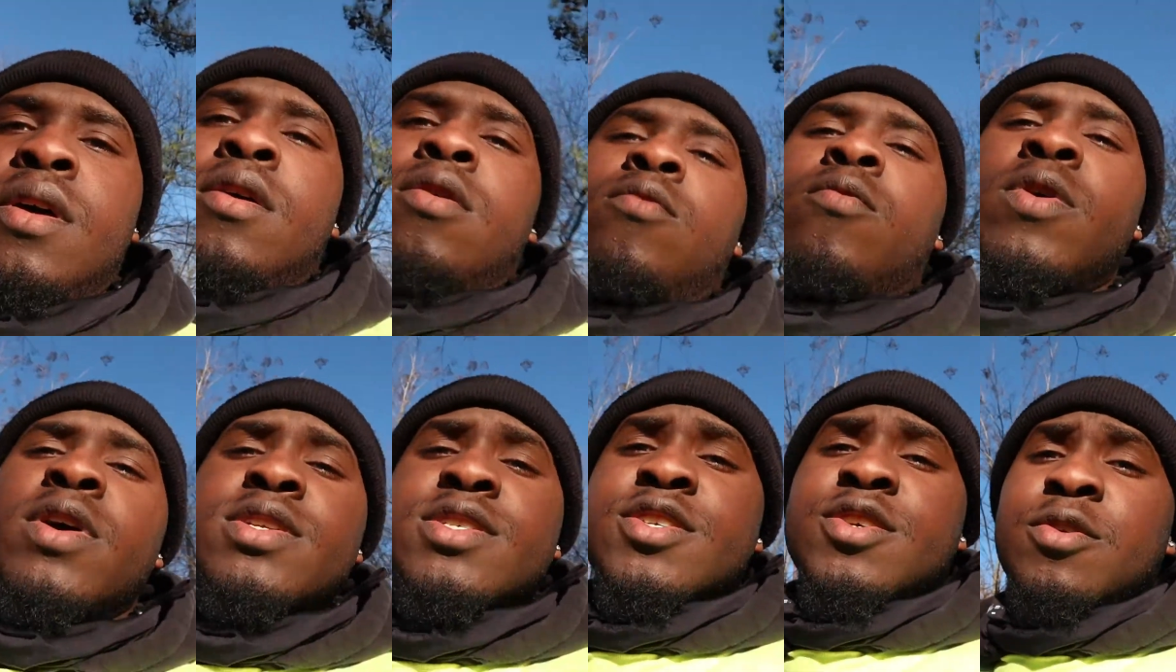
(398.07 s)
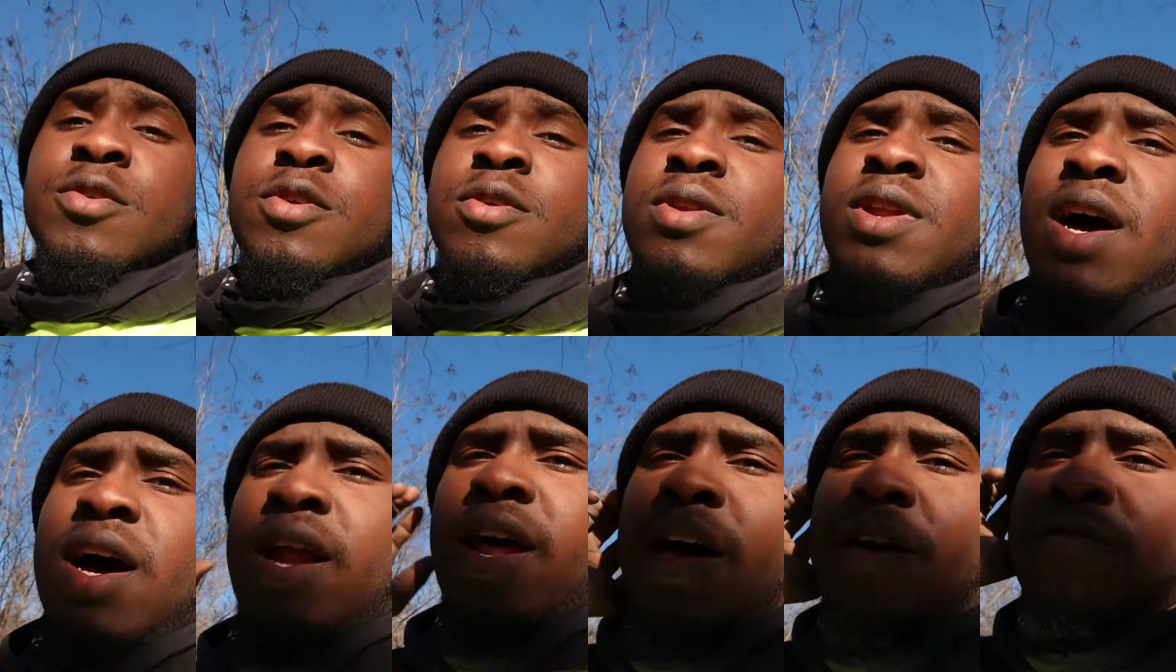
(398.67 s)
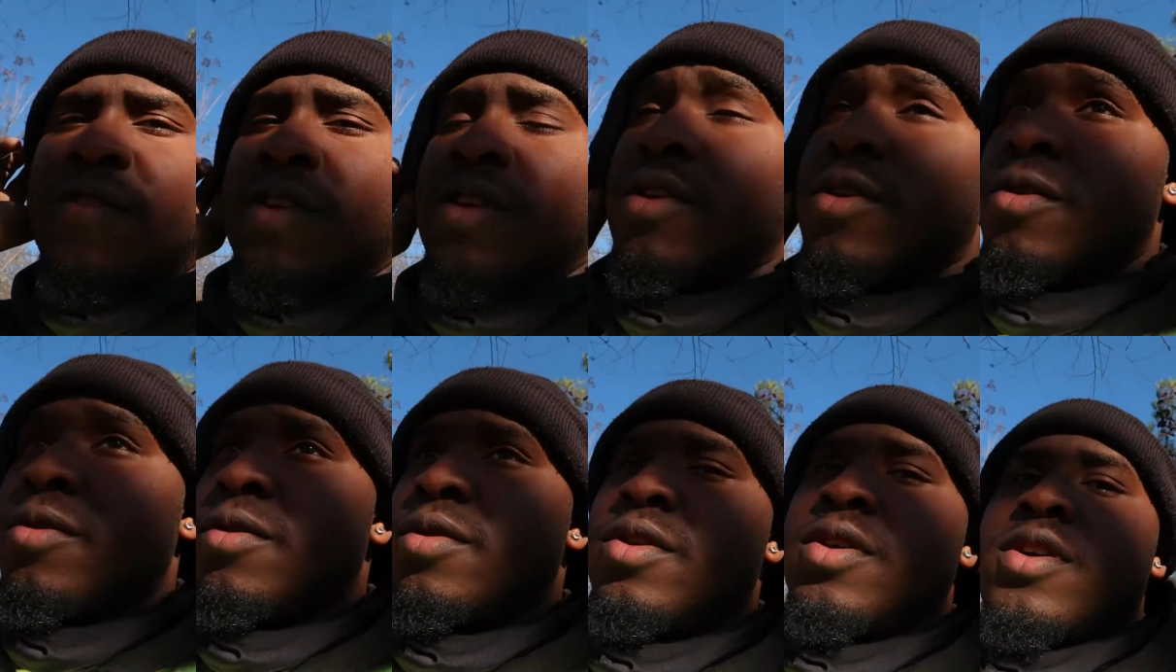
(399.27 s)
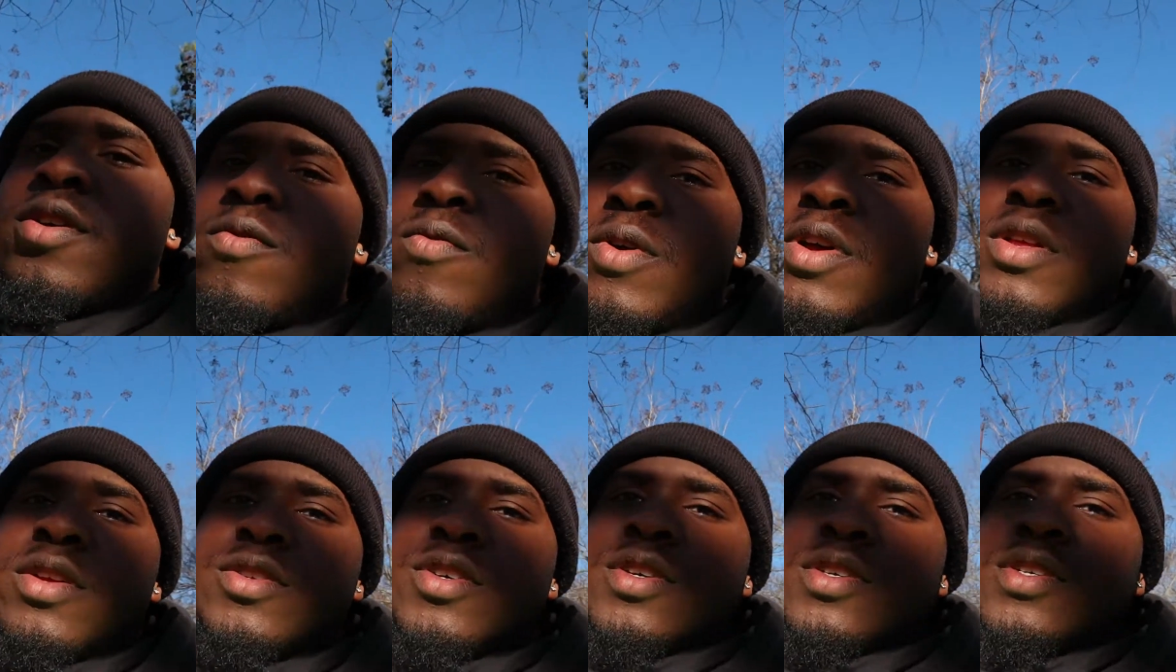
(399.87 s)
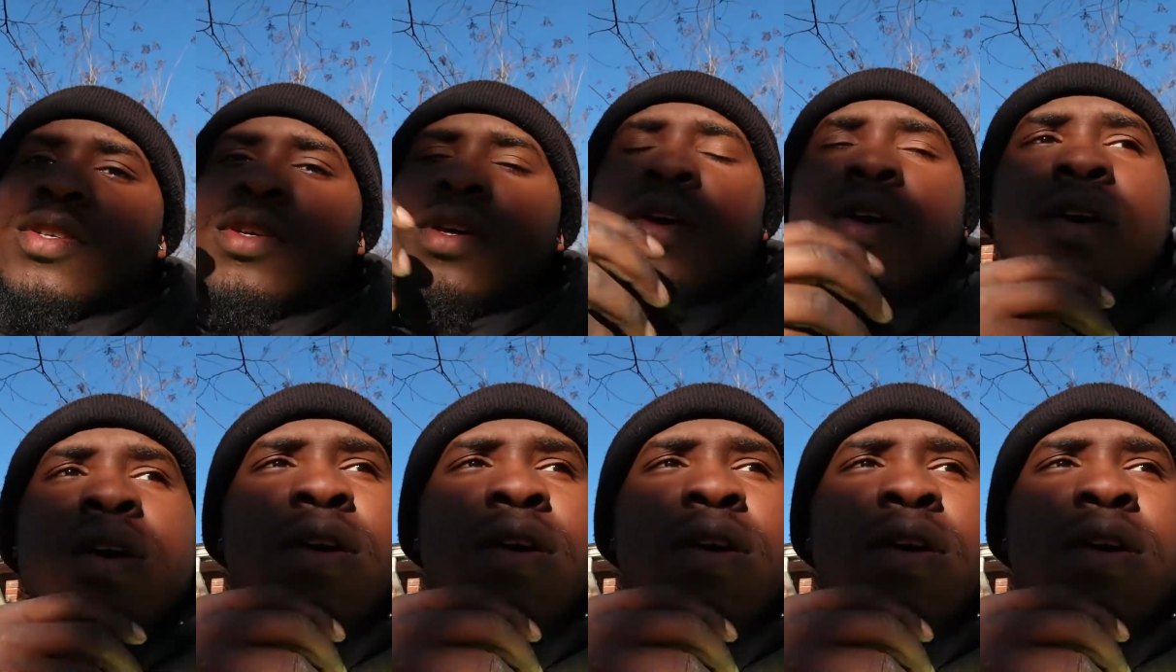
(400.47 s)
which you do not have to do. You could really just